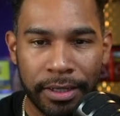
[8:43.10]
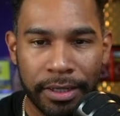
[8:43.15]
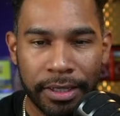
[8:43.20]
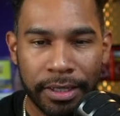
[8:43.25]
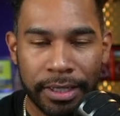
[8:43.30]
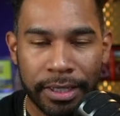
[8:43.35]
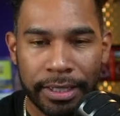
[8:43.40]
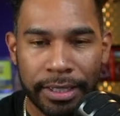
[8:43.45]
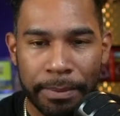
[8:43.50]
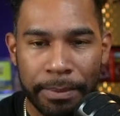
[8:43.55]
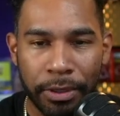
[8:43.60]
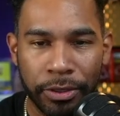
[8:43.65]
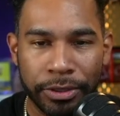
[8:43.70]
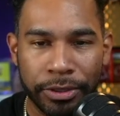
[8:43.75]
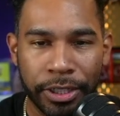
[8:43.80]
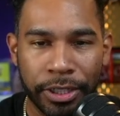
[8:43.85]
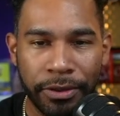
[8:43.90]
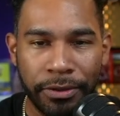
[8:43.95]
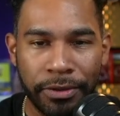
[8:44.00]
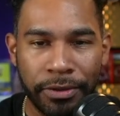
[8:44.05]

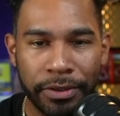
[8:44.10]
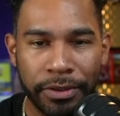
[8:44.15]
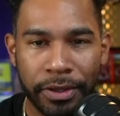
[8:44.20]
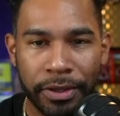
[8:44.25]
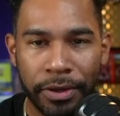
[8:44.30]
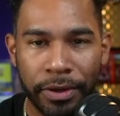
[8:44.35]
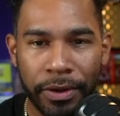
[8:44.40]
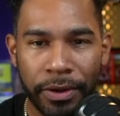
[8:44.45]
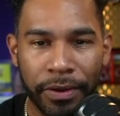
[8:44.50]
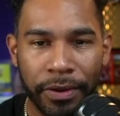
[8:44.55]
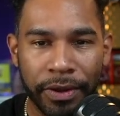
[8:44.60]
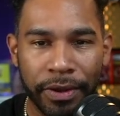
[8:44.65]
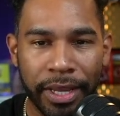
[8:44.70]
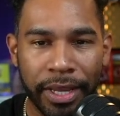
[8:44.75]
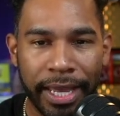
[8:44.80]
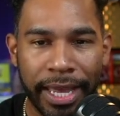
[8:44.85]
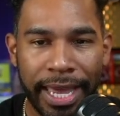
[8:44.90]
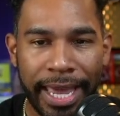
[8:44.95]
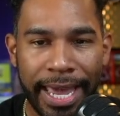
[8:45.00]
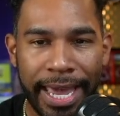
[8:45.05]
Yamoto,
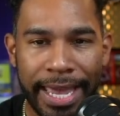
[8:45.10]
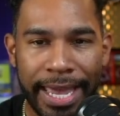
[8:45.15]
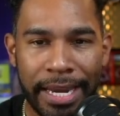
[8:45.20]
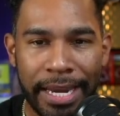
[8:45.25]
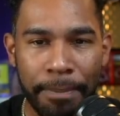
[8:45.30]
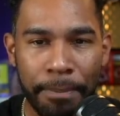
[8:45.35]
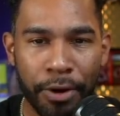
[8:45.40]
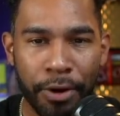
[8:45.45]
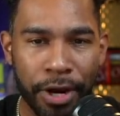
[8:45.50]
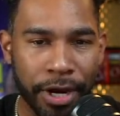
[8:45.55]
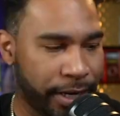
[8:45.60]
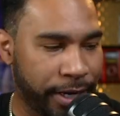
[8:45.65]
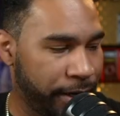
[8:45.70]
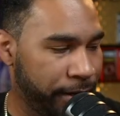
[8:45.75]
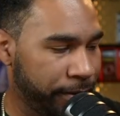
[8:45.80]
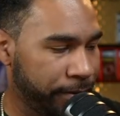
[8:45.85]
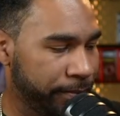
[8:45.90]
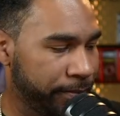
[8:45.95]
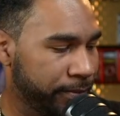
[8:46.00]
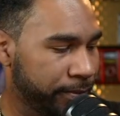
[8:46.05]
and a Brook.
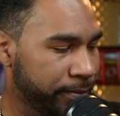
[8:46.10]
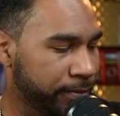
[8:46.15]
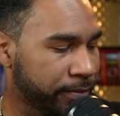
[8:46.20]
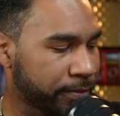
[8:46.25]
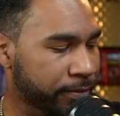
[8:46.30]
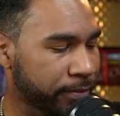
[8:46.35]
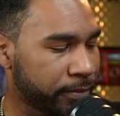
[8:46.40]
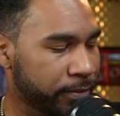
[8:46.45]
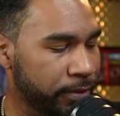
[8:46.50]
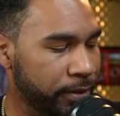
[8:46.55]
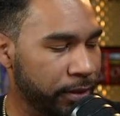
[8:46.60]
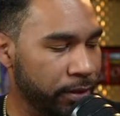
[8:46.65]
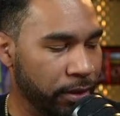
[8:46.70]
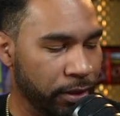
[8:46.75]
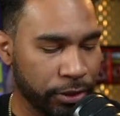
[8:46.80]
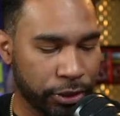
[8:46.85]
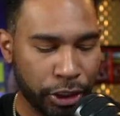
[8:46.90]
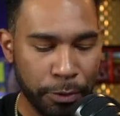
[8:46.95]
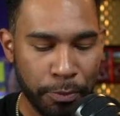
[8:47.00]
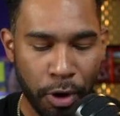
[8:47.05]

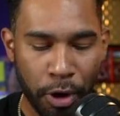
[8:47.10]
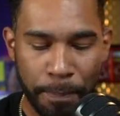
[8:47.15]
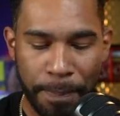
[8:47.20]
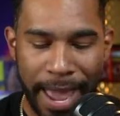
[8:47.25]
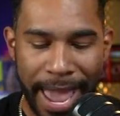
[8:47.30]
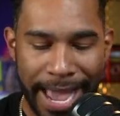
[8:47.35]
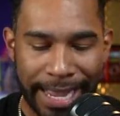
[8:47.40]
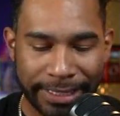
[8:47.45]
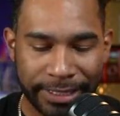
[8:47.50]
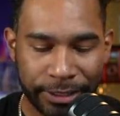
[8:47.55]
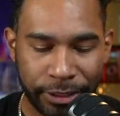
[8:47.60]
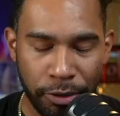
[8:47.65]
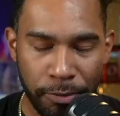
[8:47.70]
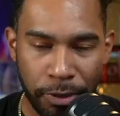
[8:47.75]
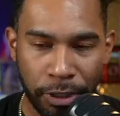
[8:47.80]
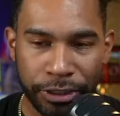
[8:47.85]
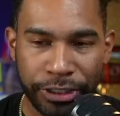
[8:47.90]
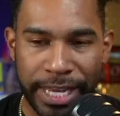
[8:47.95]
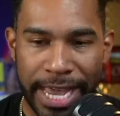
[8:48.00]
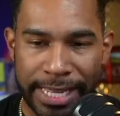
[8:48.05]
2 more packs, 2 more
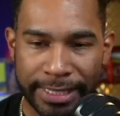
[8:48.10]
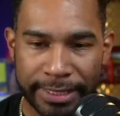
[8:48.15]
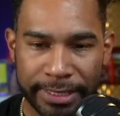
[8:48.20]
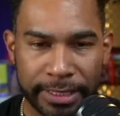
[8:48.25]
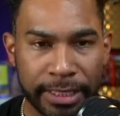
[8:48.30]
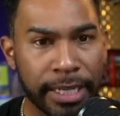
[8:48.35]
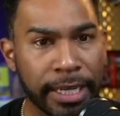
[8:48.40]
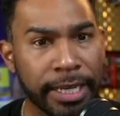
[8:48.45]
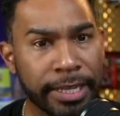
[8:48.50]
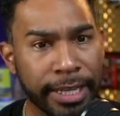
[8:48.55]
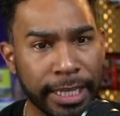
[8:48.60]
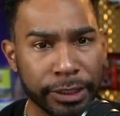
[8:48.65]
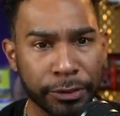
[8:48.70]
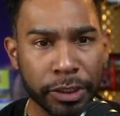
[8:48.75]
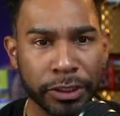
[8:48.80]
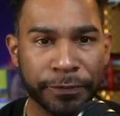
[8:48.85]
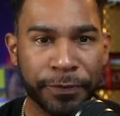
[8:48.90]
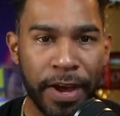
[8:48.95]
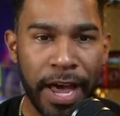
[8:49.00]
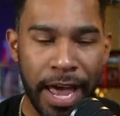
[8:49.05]
chances. This
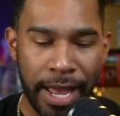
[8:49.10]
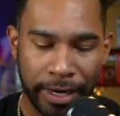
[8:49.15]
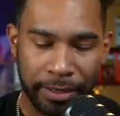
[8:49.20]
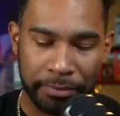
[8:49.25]
was fun.